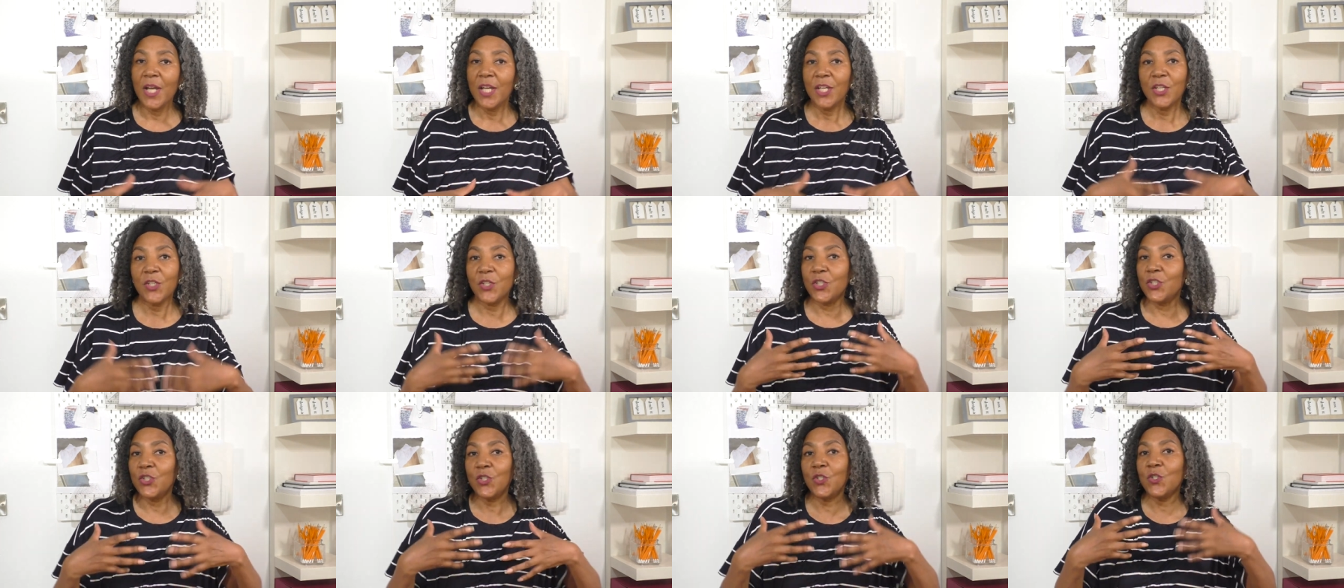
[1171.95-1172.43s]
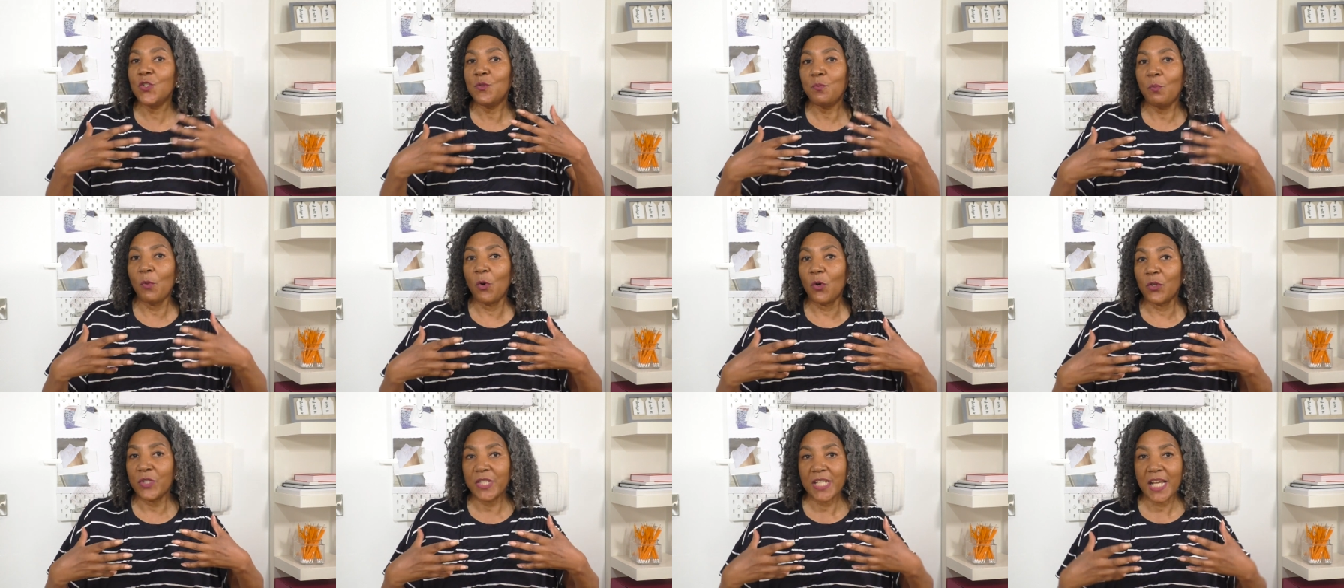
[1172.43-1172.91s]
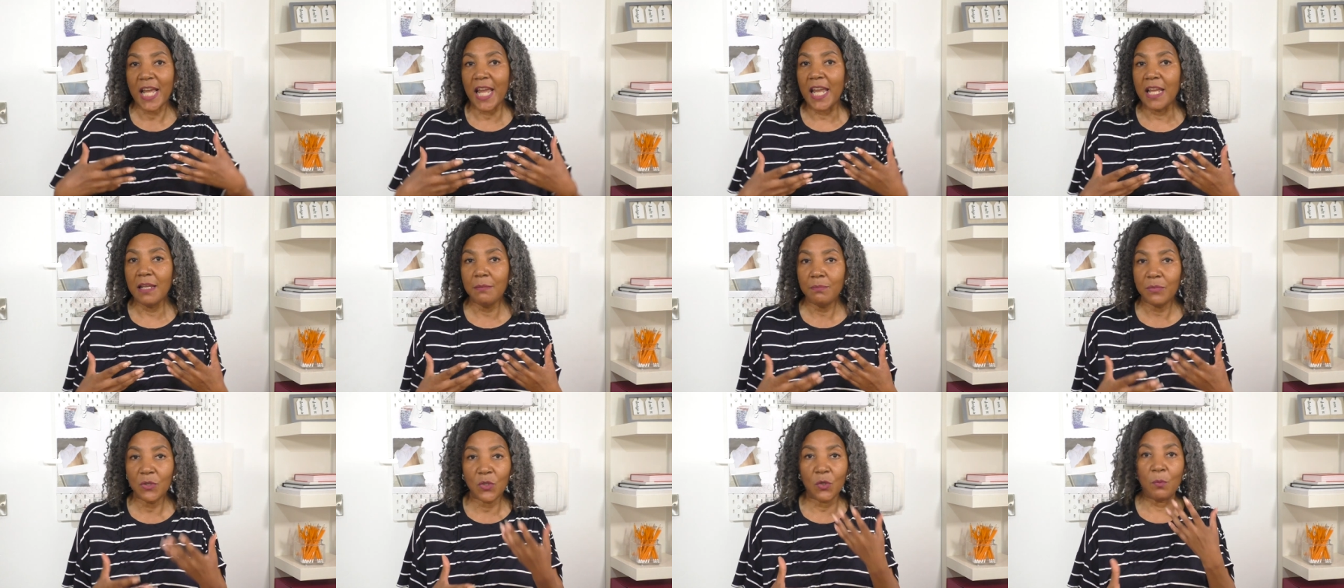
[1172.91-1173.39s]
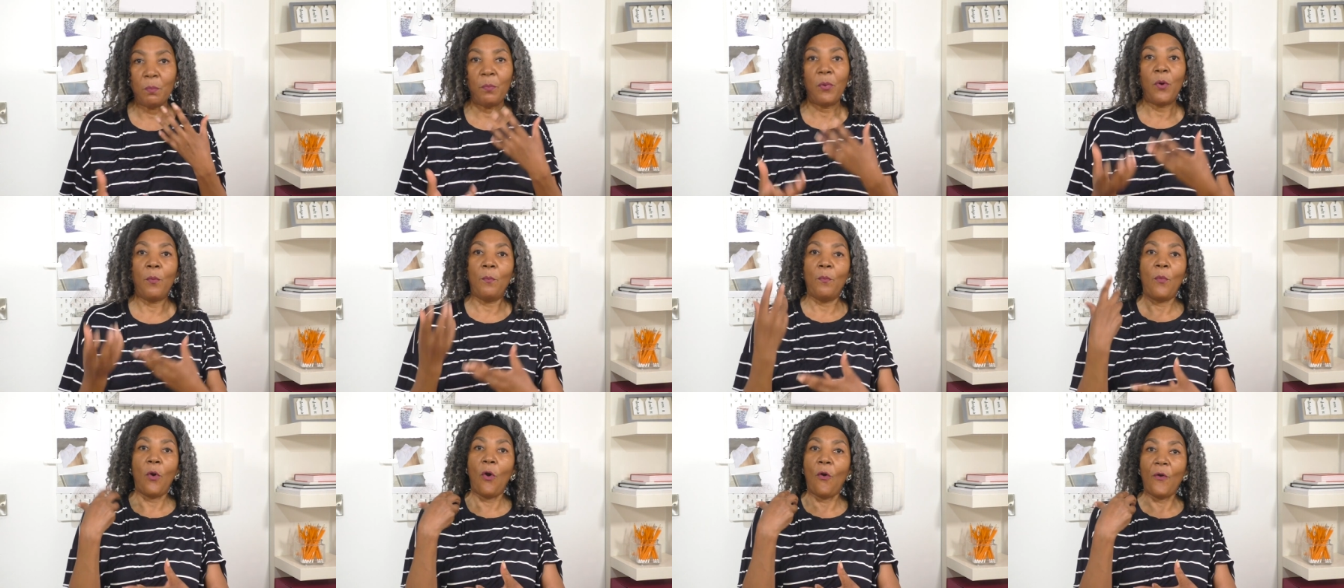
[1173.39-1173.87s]
You can use more tape, you can
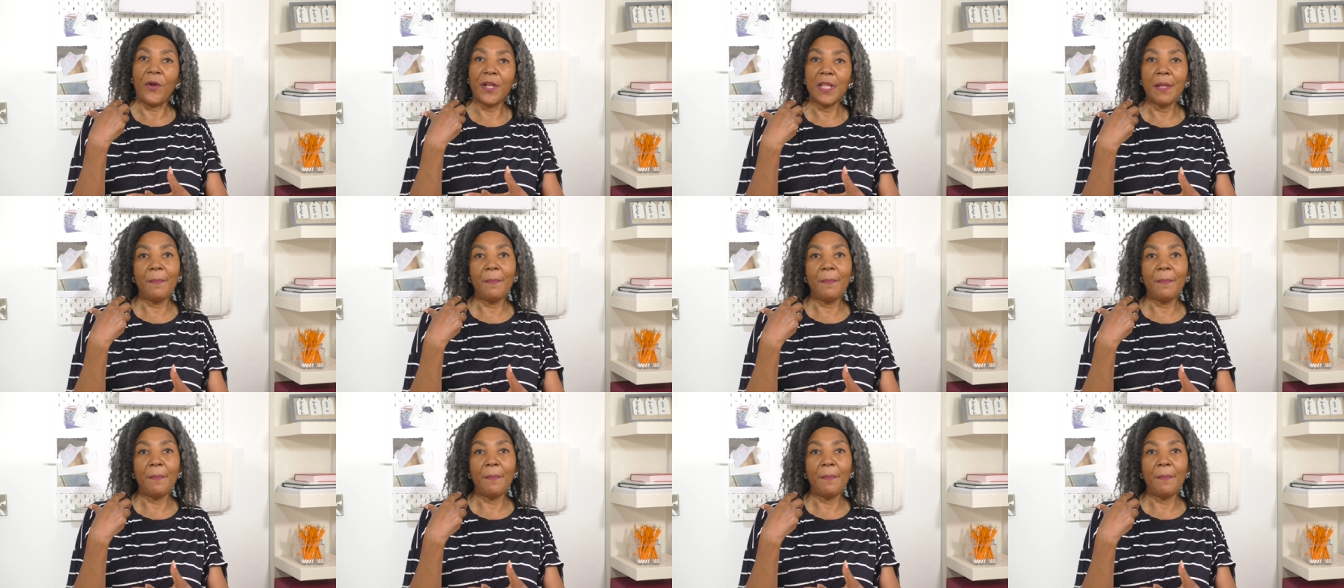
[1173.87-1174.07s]
put more in